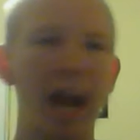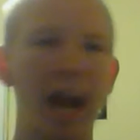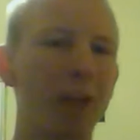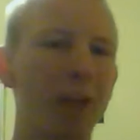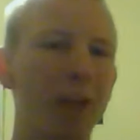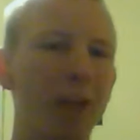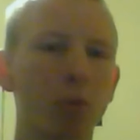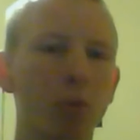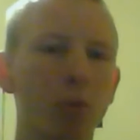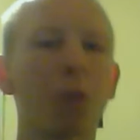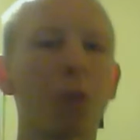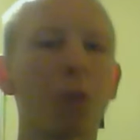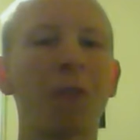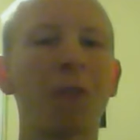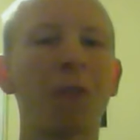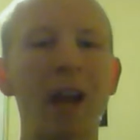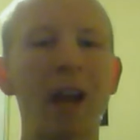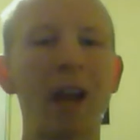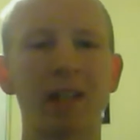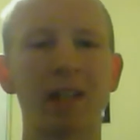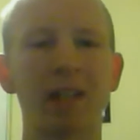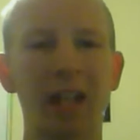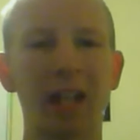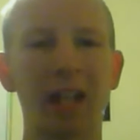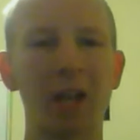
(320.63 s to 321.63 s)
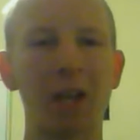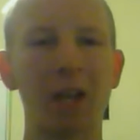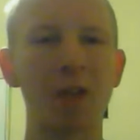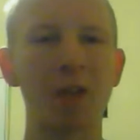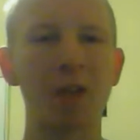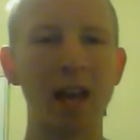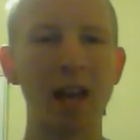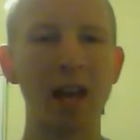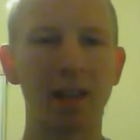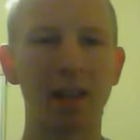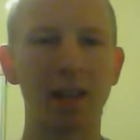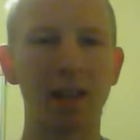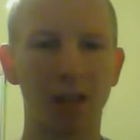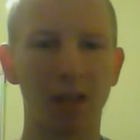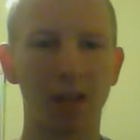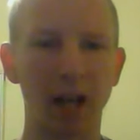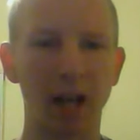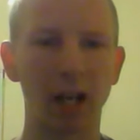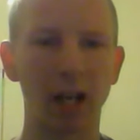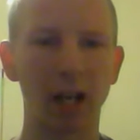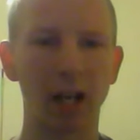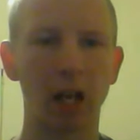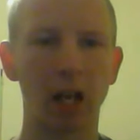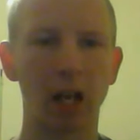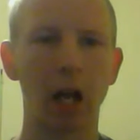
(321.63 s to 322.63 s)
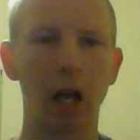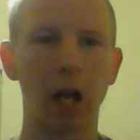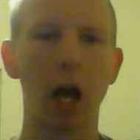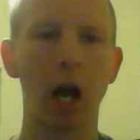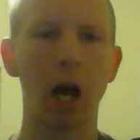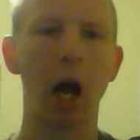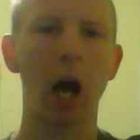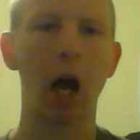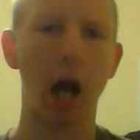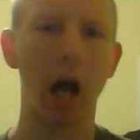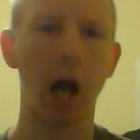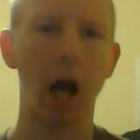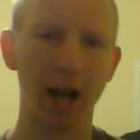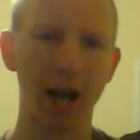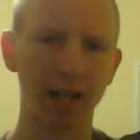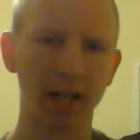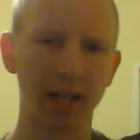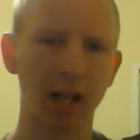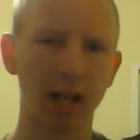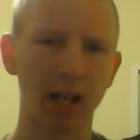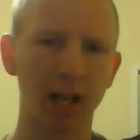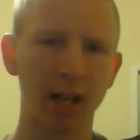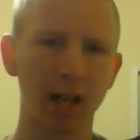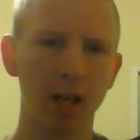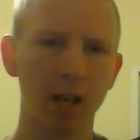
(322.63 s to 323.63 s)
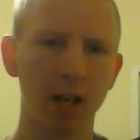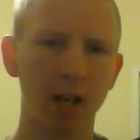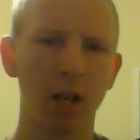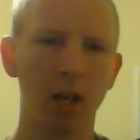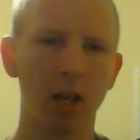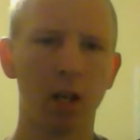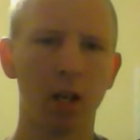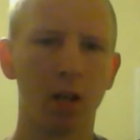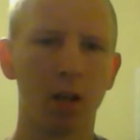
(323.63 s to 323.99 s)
a real fast internet like I got.